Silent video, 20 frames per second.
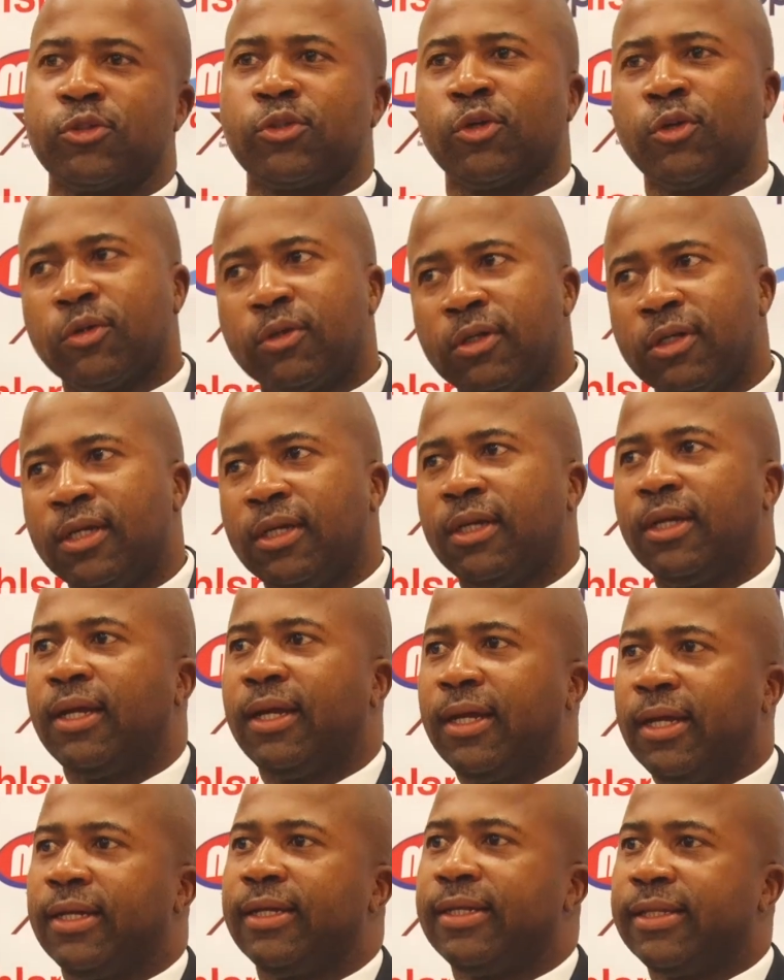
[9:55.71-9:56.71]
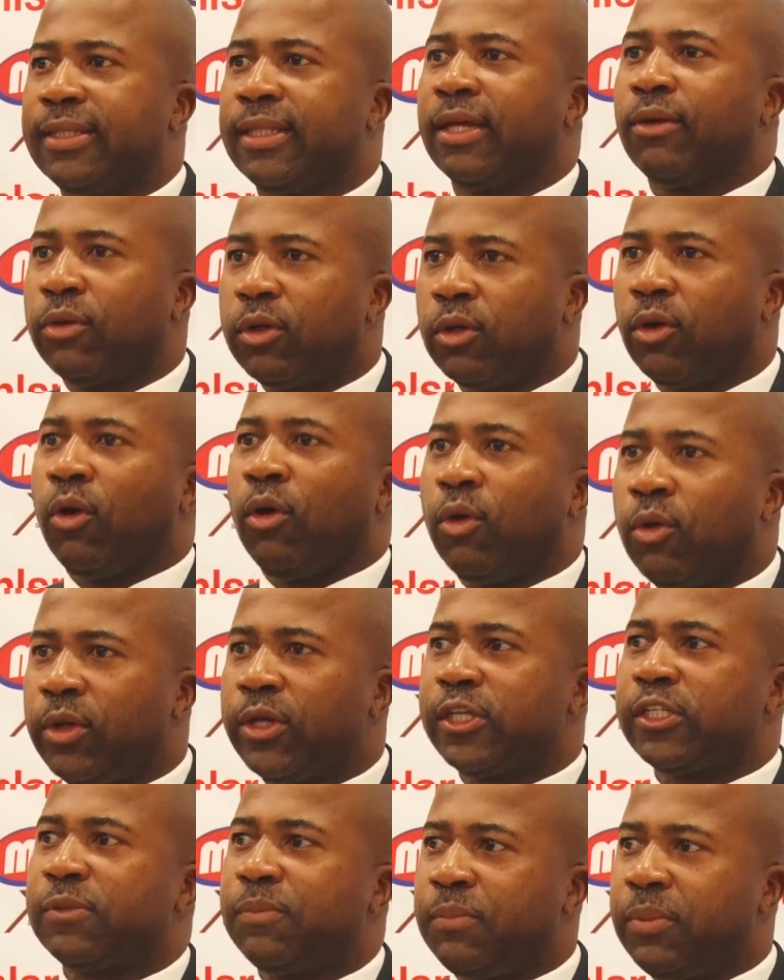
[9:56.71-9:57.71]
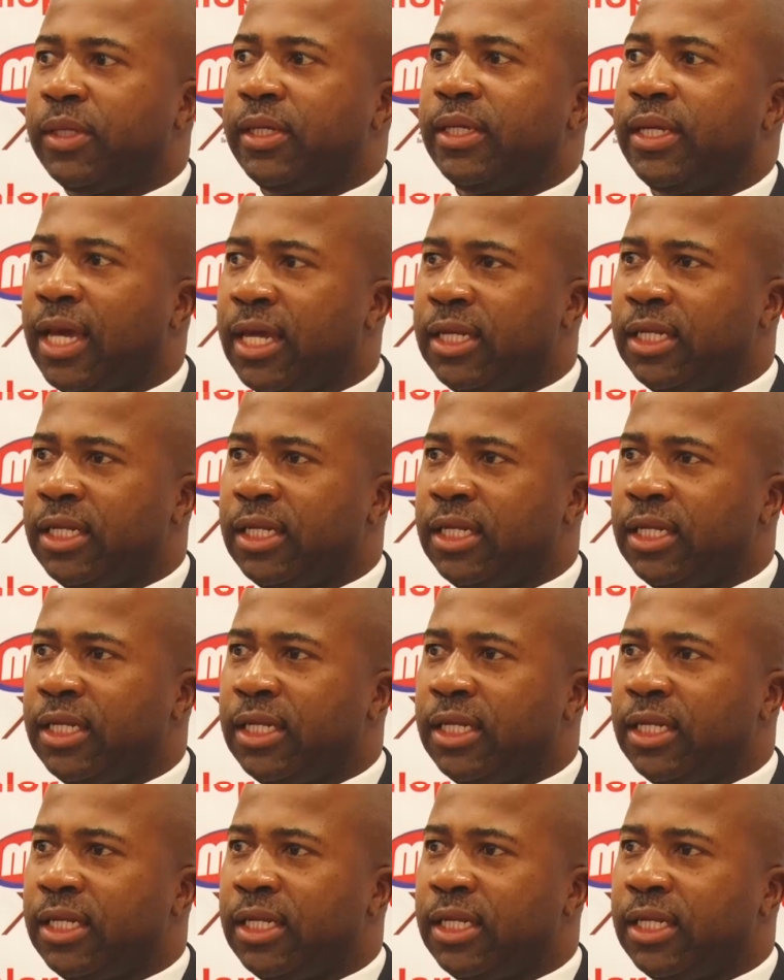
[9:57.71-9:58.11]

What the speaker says: So there will always be